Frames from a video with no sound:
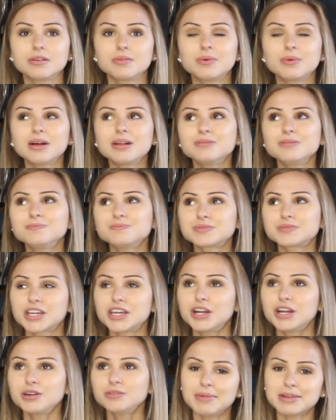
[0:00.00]

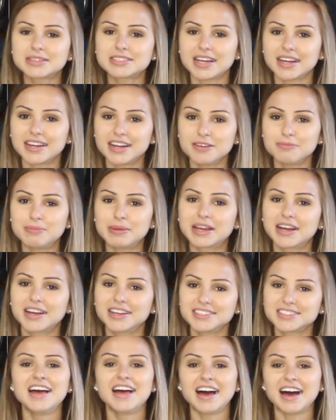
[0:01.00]
I'm excited
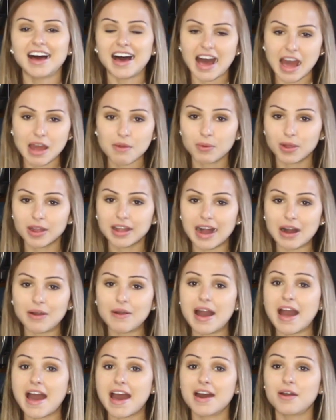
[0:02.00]
because I work
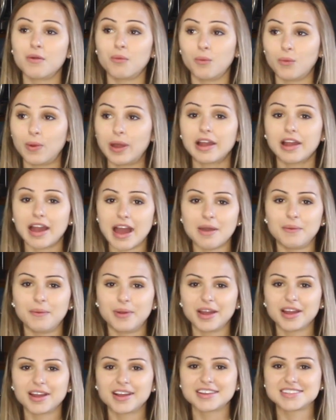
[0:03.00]
out at where I
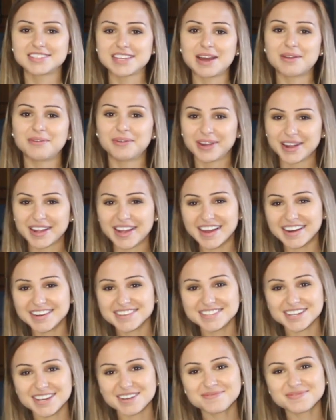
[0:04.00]
work because I work at a
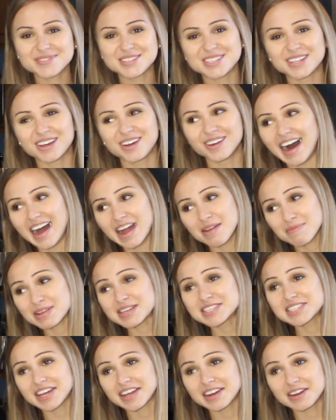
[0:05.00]
gym, so I'm
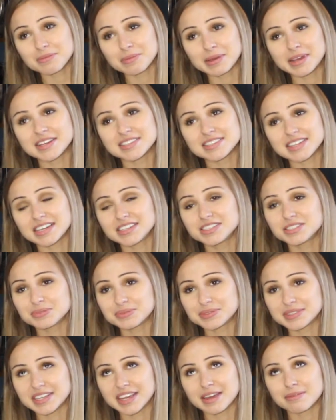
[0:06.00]
excited because I just
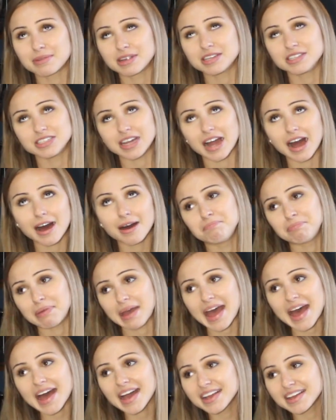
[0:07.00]
want to get my job
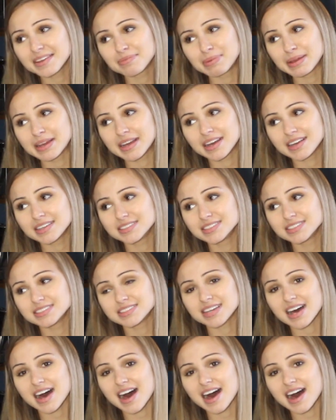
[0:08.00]
back because